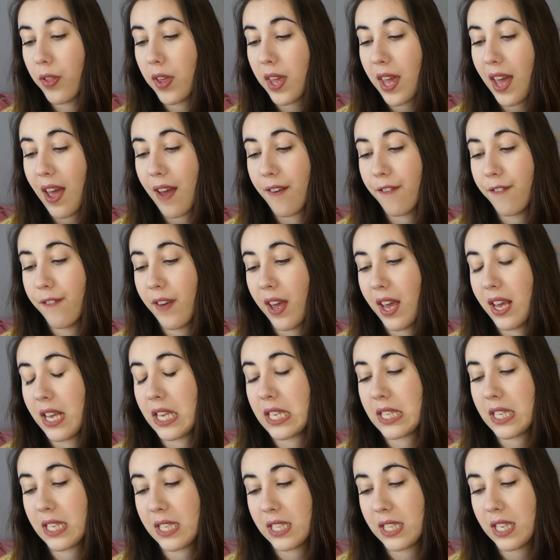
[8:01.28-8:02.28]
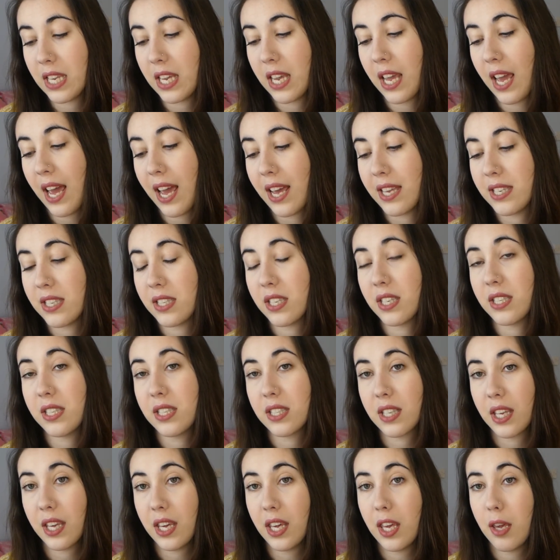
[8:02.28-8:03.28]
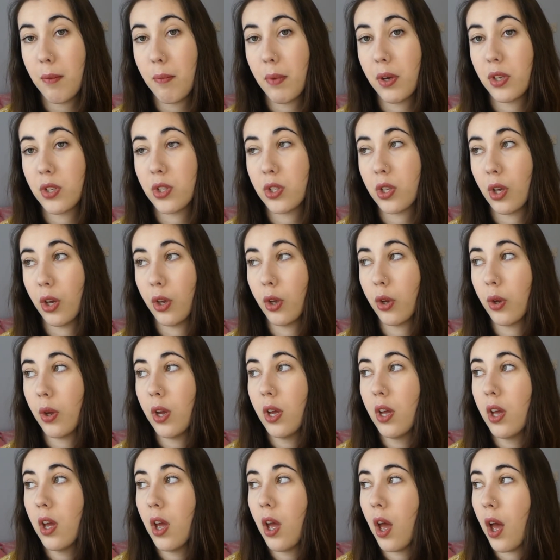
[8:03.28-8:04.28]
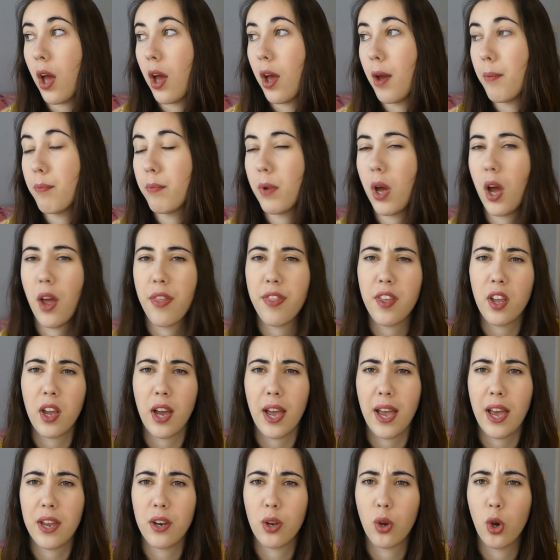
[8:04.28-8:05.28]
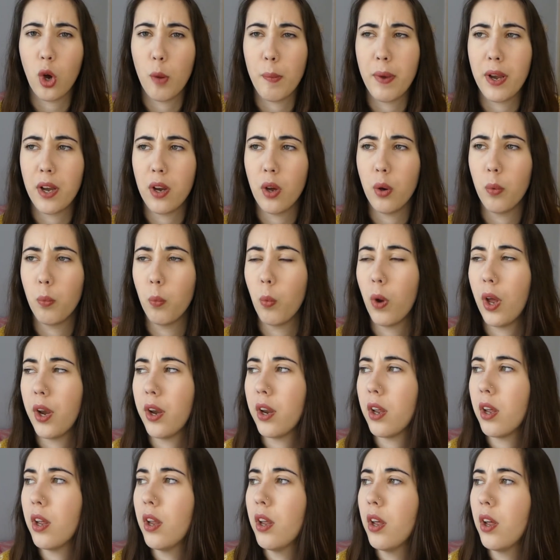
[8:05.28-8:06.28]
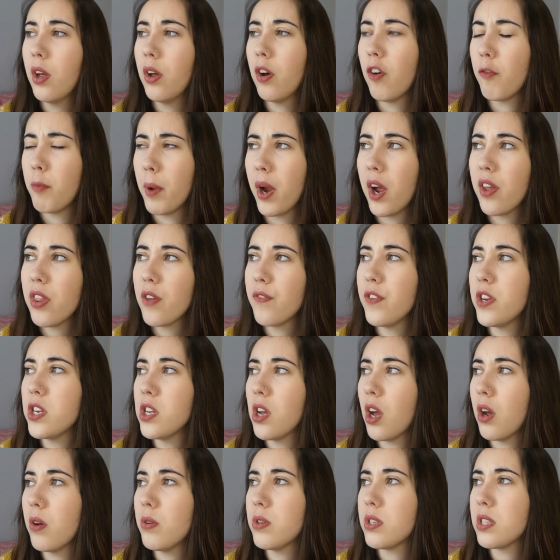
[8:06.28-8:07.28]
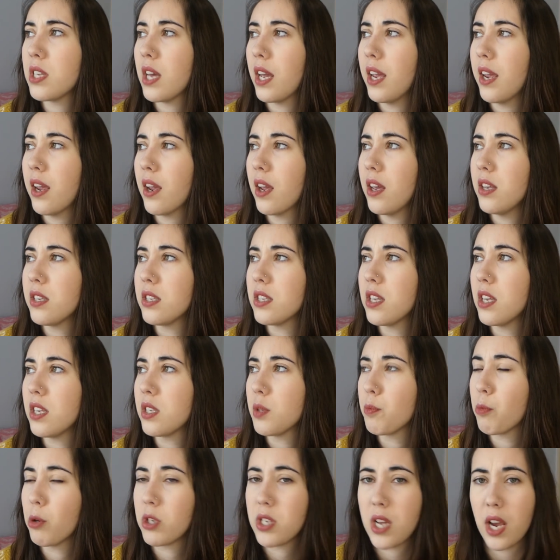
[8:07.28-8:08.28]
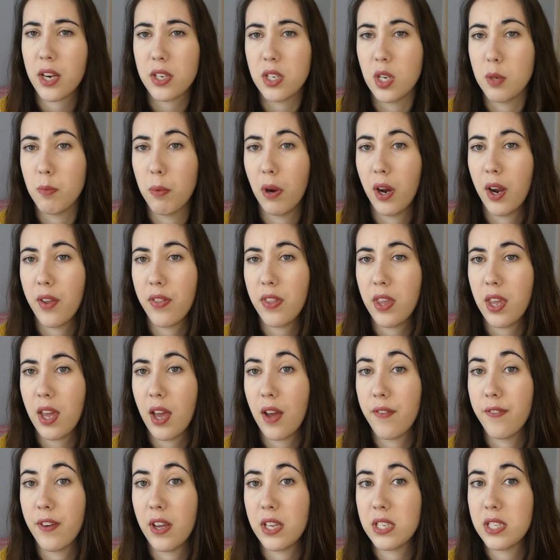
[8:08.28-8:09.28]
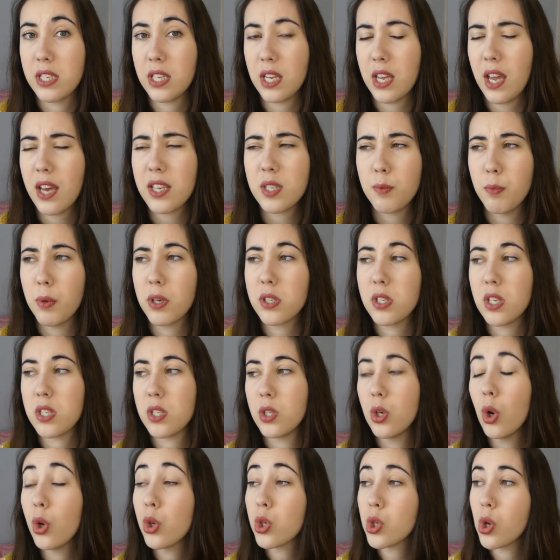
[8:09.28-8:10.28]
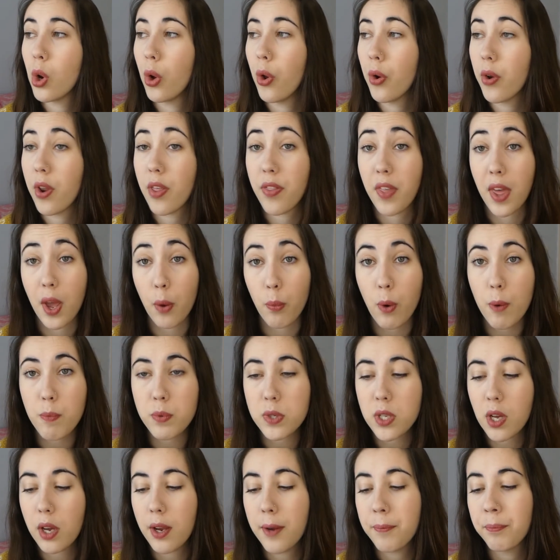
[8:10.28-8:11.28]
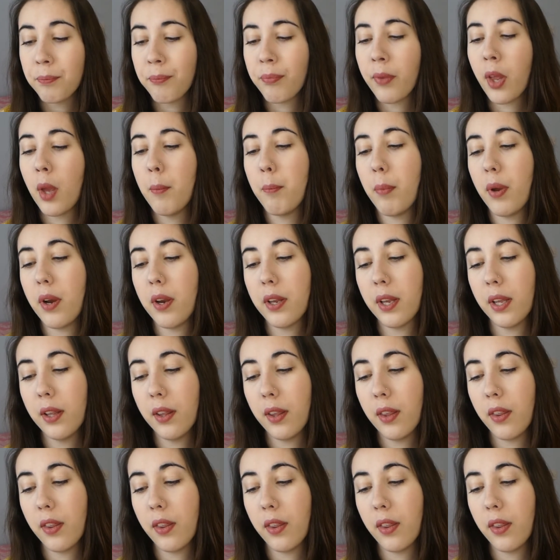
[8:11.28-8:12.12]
the FSCS scheme. So I think I had a comment on one of my other videos saying, is this protected by the FSCS? Because it's not on their website, but